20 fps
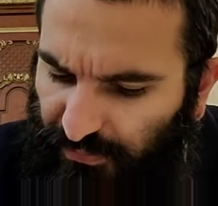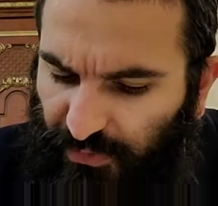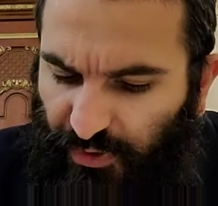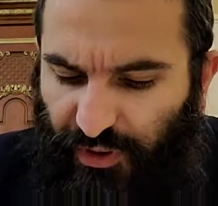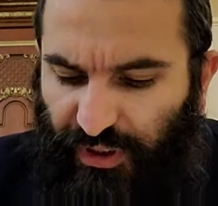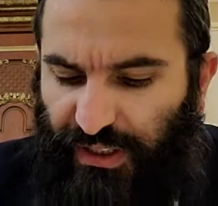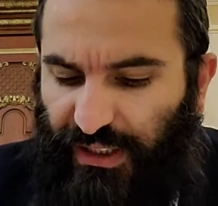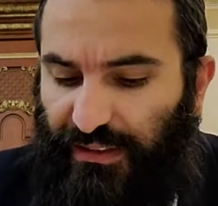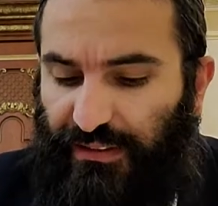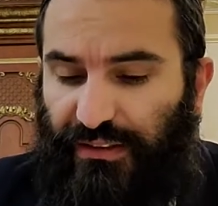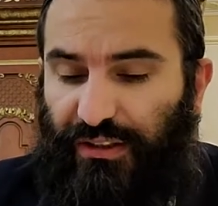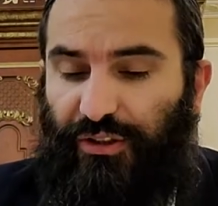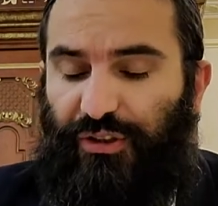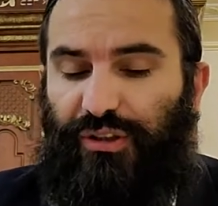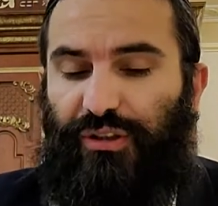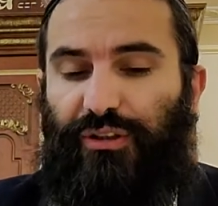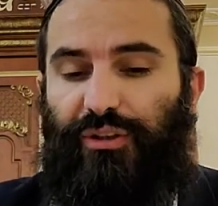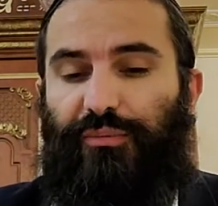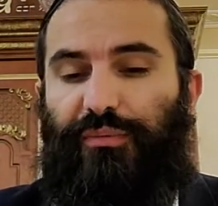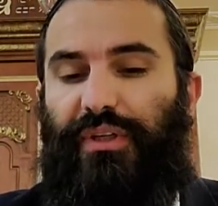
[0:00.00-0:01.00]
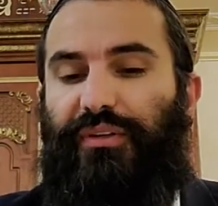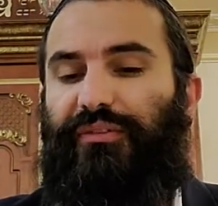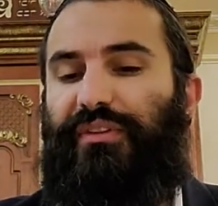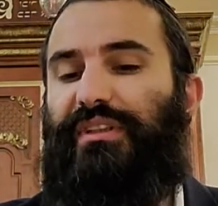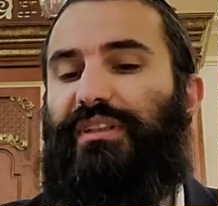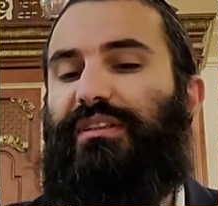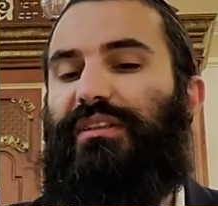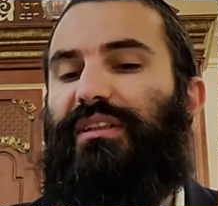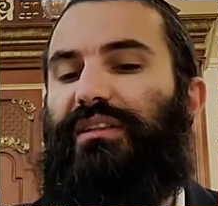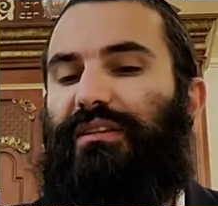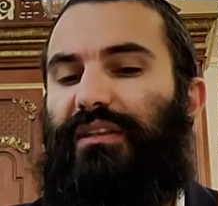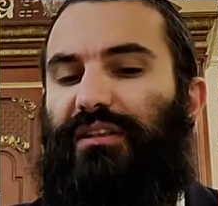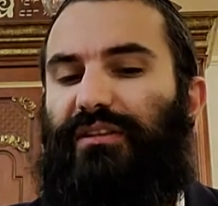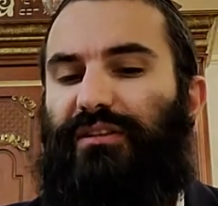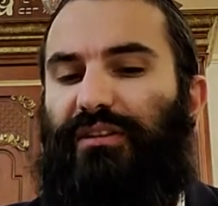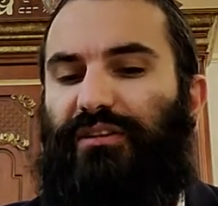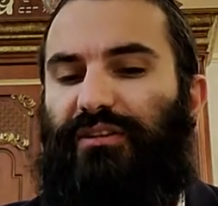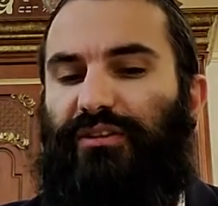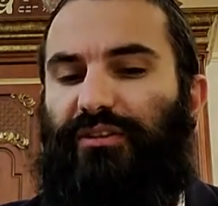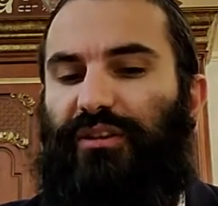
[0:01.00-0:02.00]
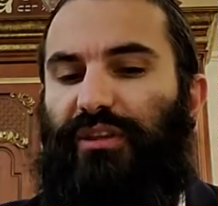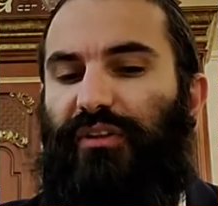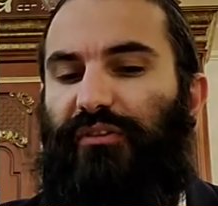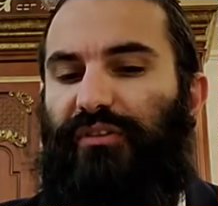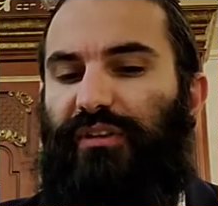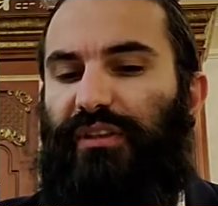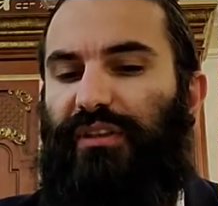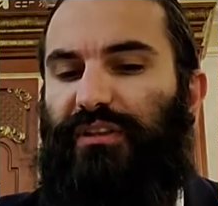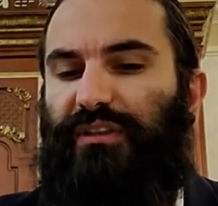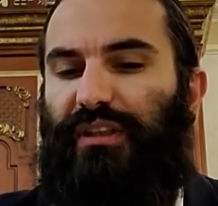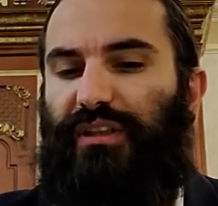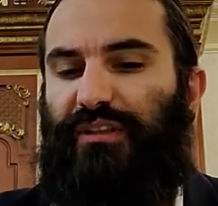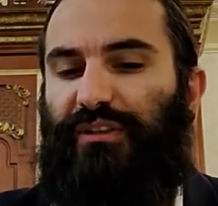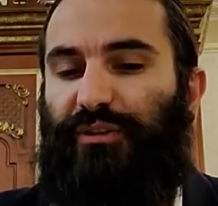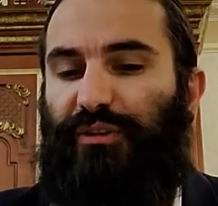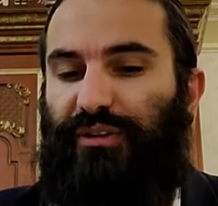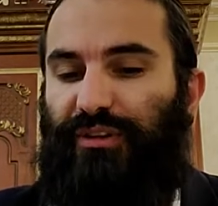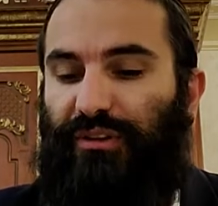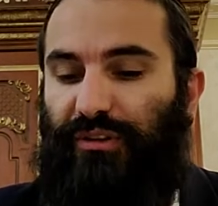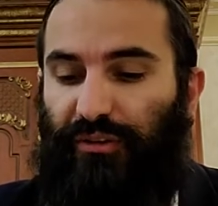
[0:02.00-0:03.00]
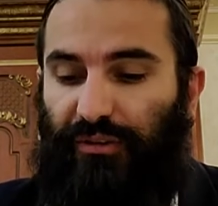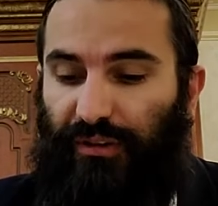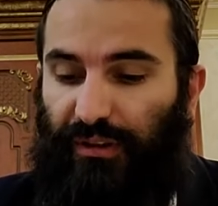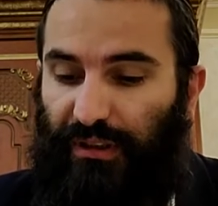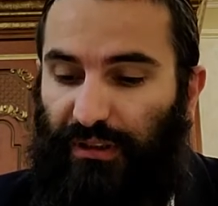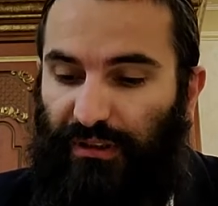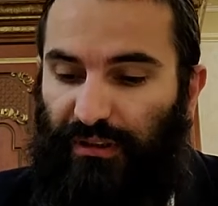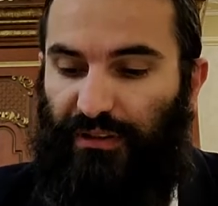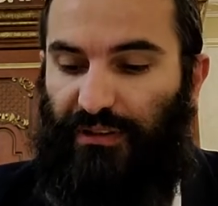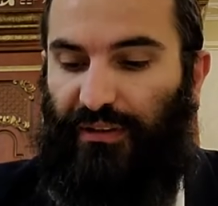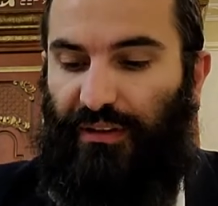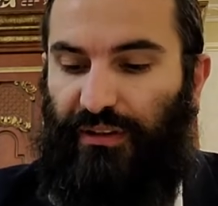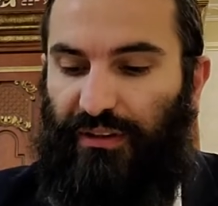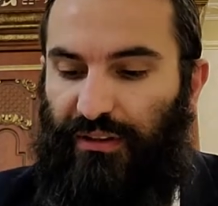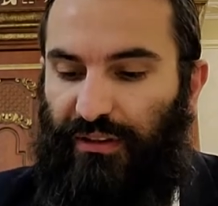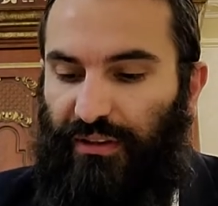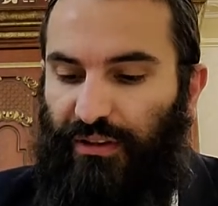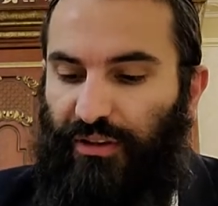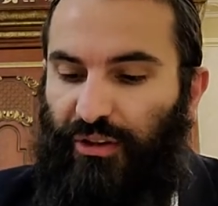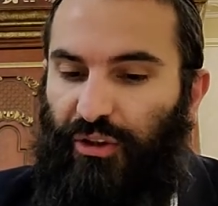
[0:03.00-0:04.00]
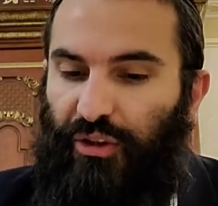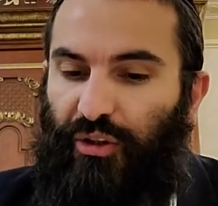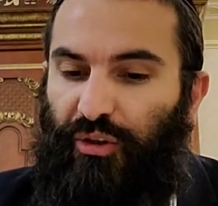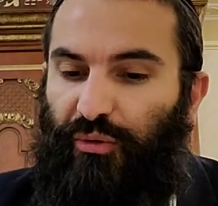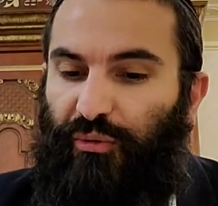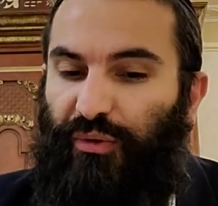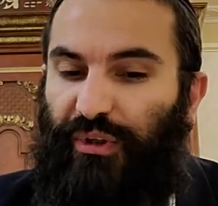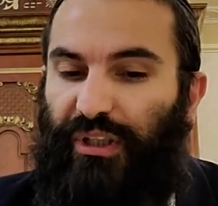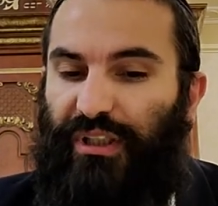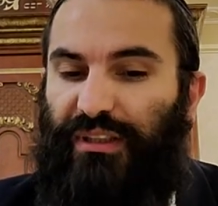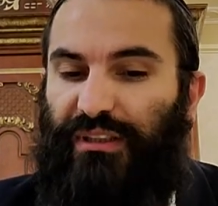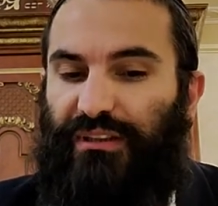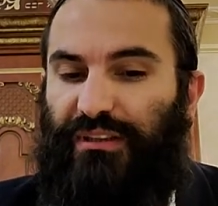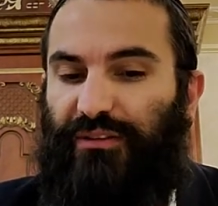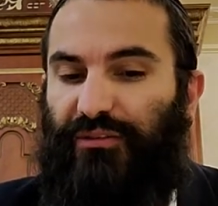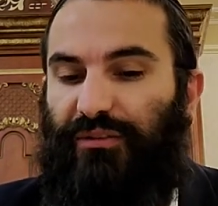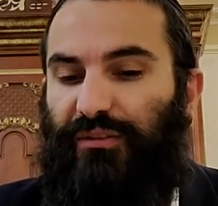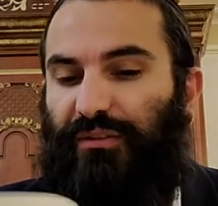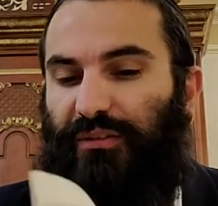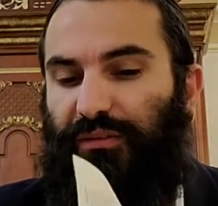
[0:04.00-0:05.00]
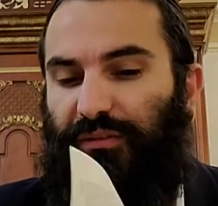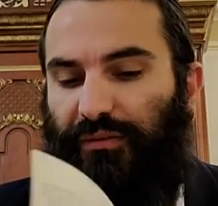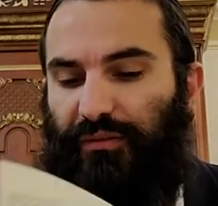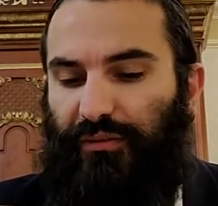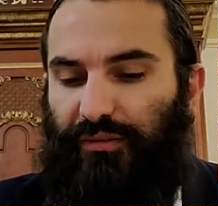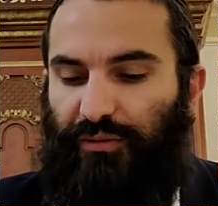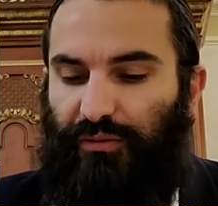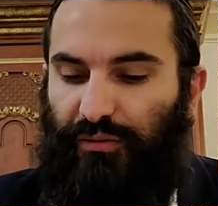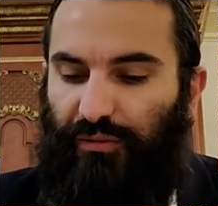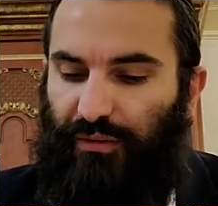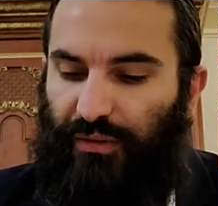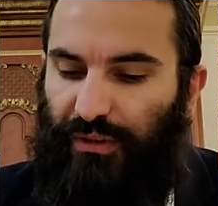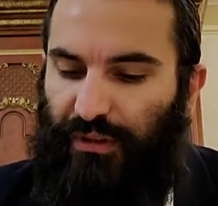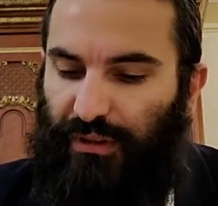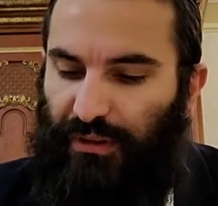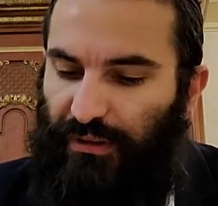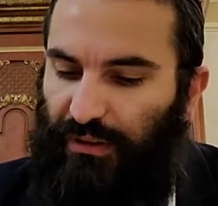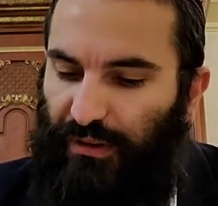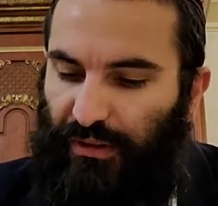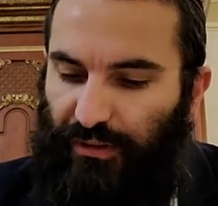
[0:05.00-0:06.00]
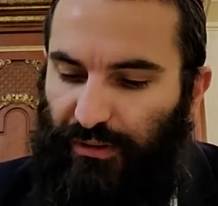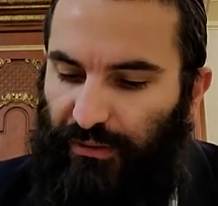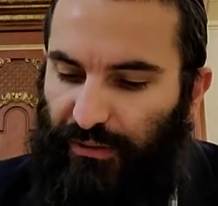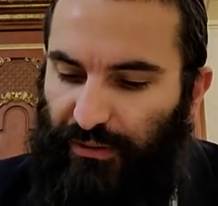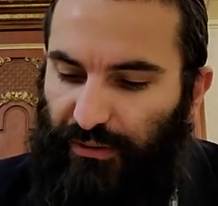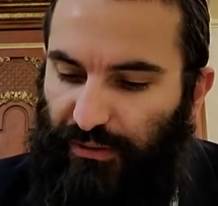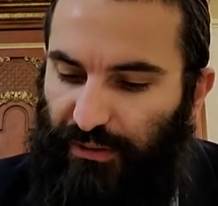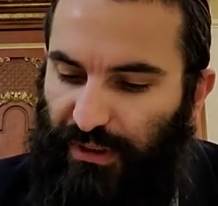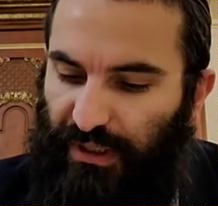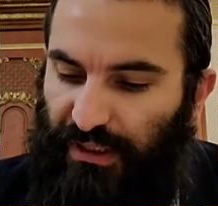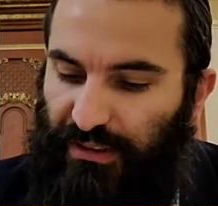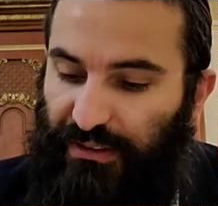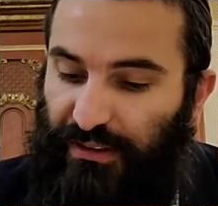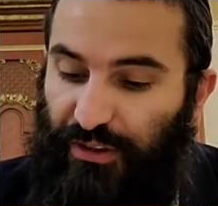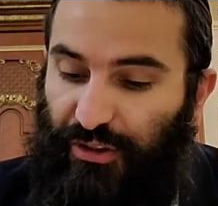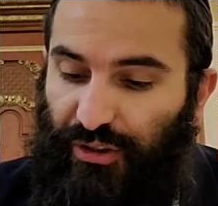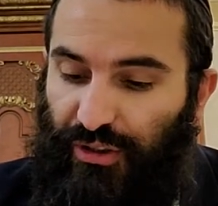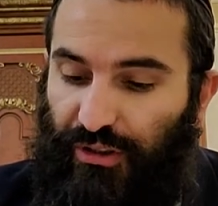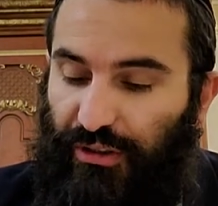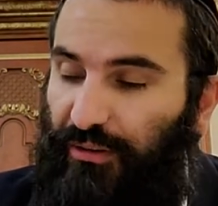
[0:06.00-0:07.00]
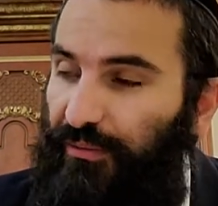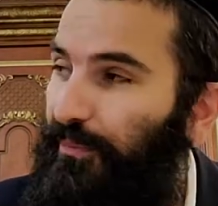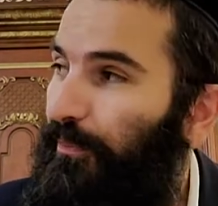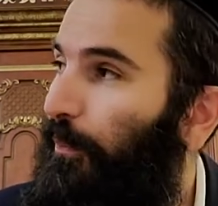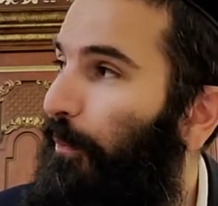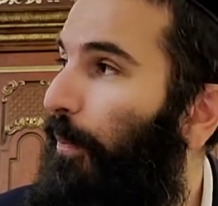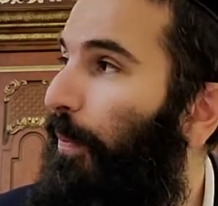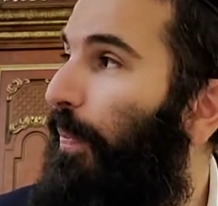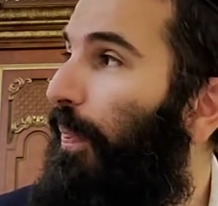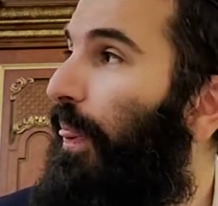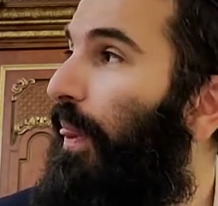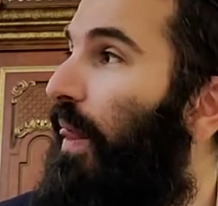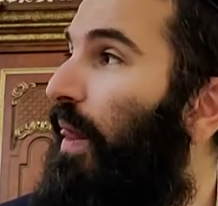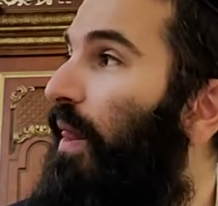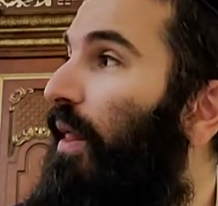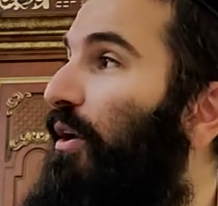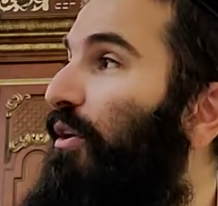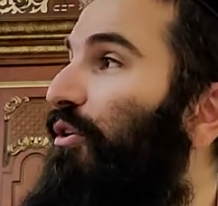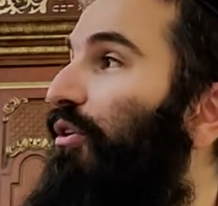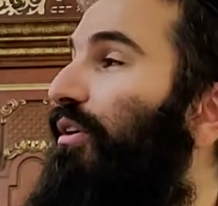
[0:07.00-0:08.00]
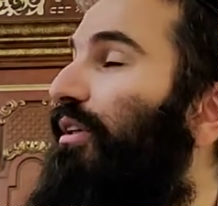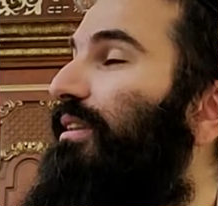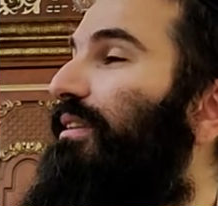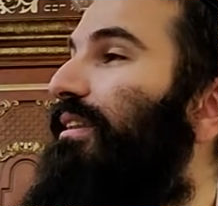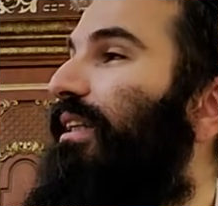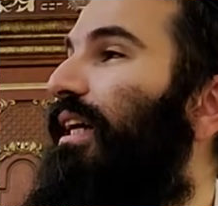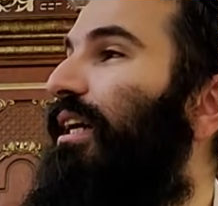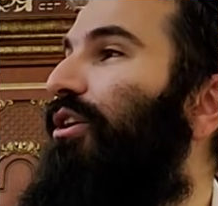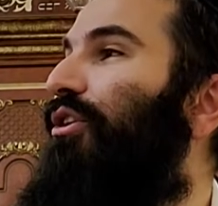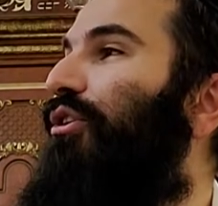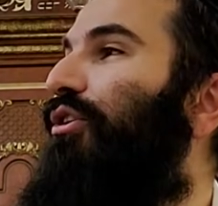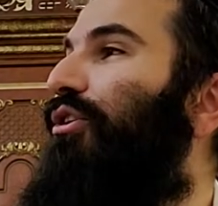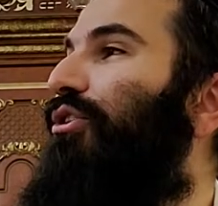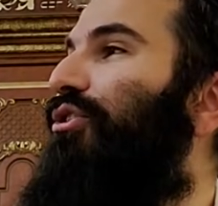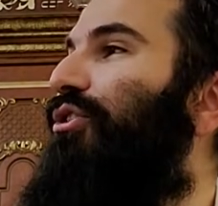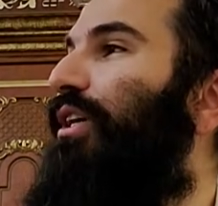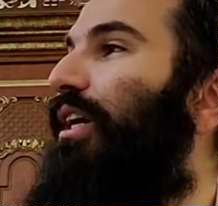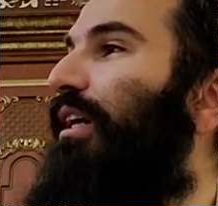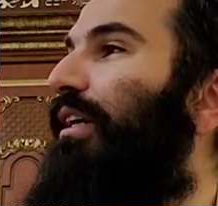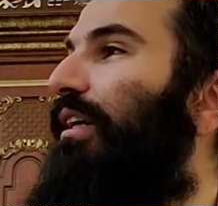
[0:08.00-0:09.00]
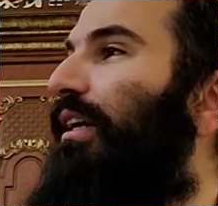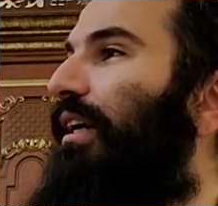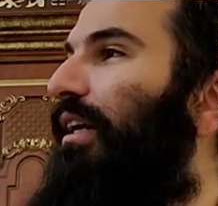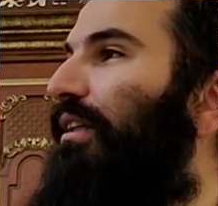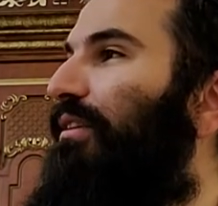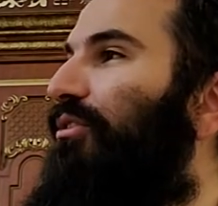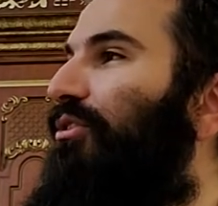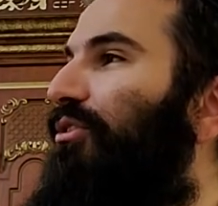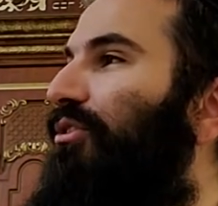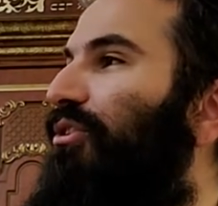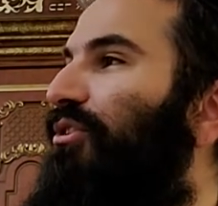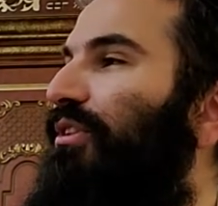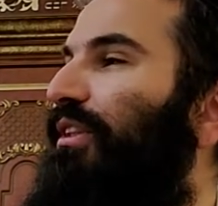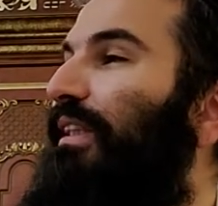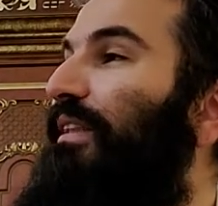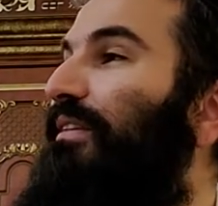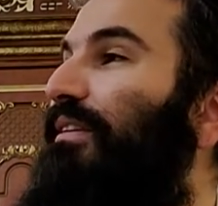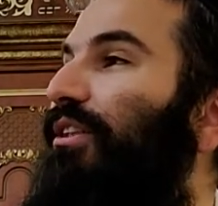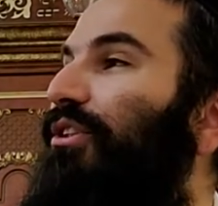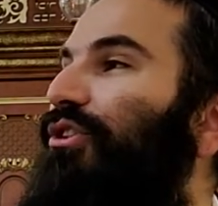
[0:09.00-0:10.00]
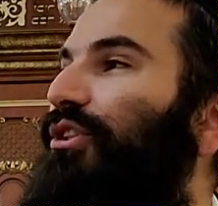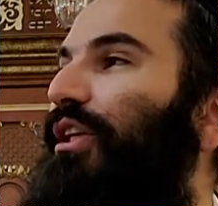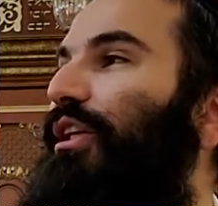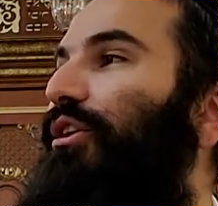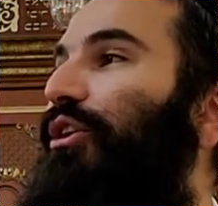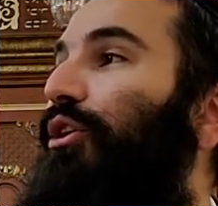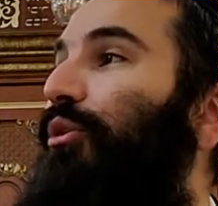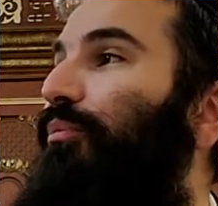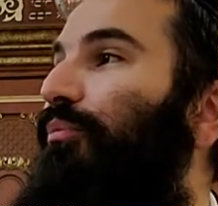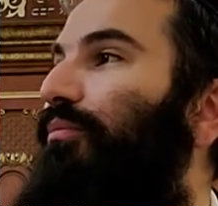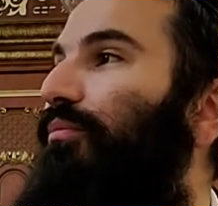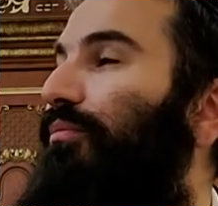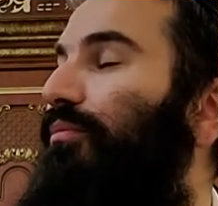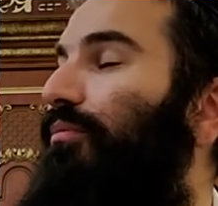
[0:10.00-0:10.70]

No, you can't say Shalom. Everything that's Aser as an Avel is Aser as an Onan. We're going to see. No, you can't say Shalom. You could shake hands, you just can't say Shalom.